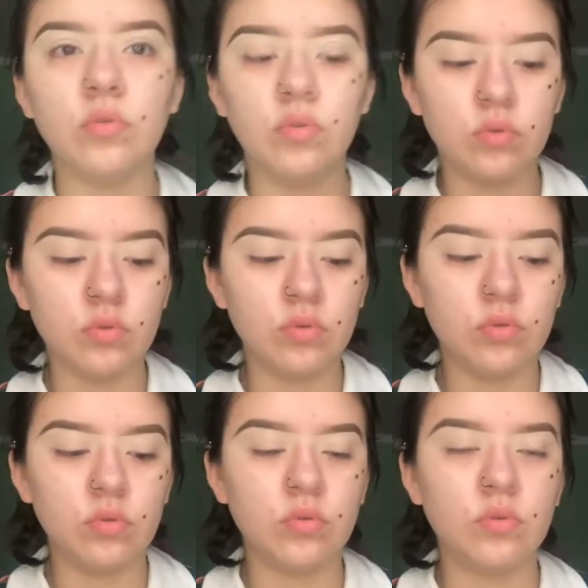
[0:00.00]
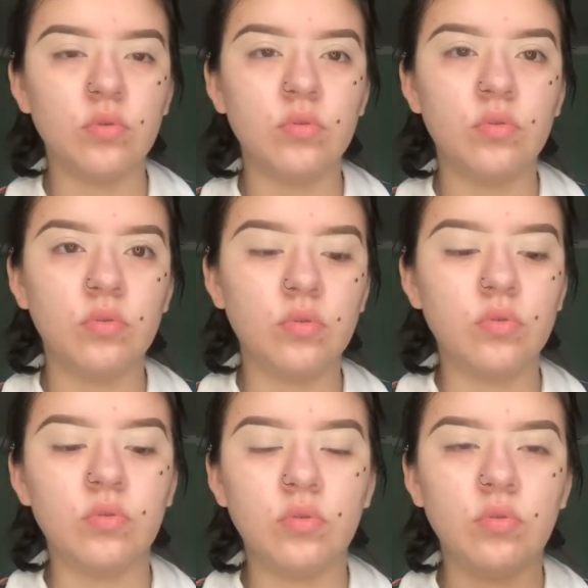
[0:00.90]

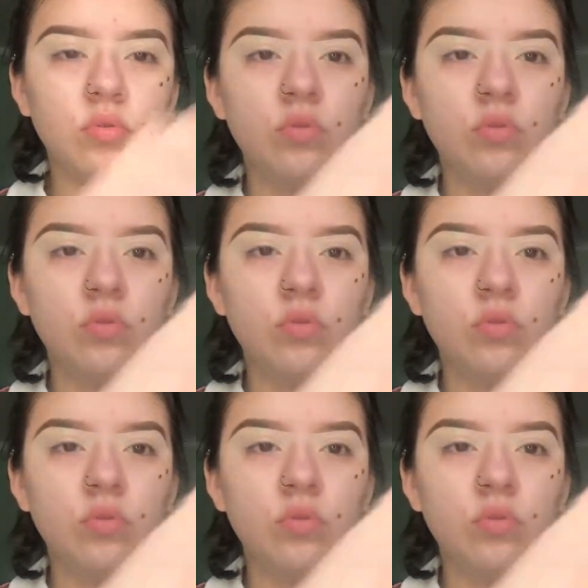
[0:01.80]
No one is speaking in this clip.